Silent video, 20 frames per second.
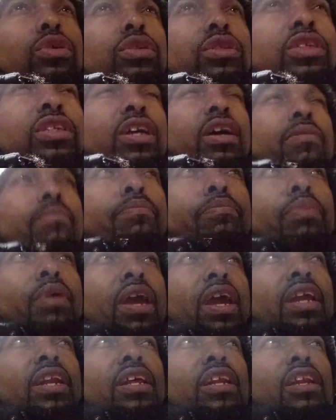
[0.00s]
them
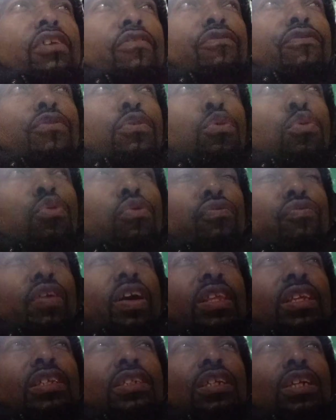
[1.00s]
being in the food
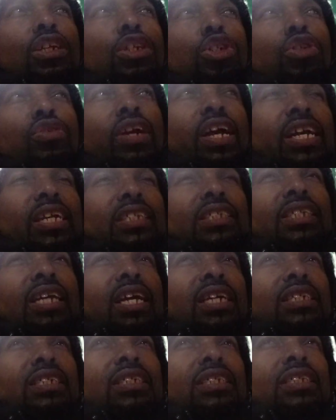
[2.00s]
vendors in the train
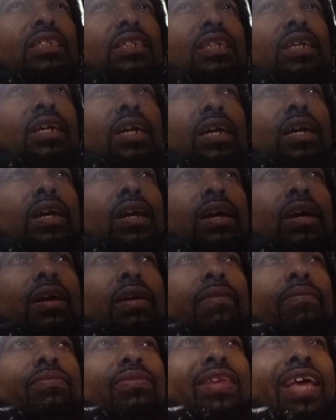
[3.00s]
stations,
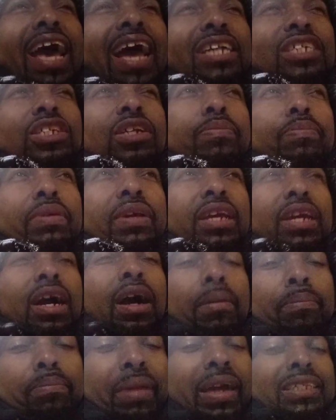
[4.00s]
that should be
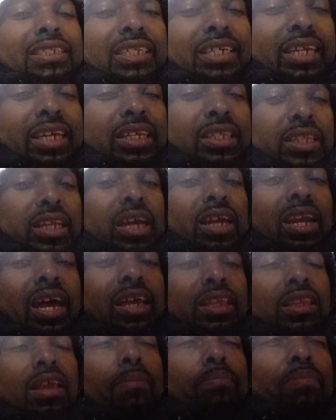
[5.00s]
a Mexican thing.
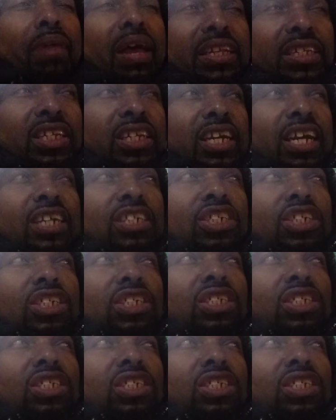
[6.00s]
Like the Mexicans should